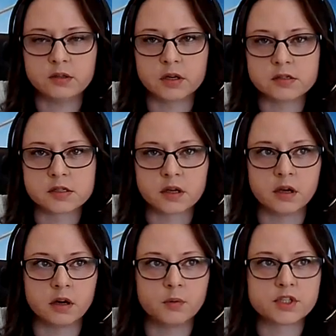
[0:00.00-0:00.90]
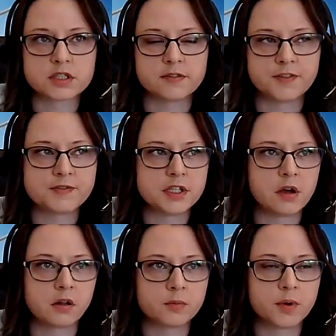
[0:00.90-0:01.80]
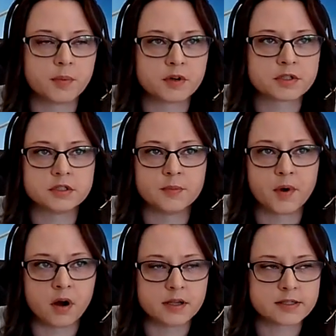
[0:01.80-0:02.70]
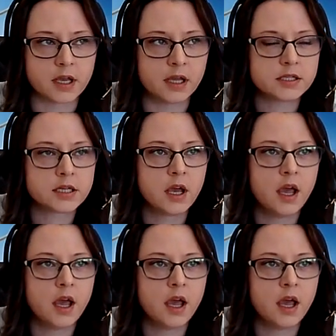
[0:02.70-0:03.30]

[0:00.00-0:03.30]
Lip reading: You can secure it with just a $50 per person deposit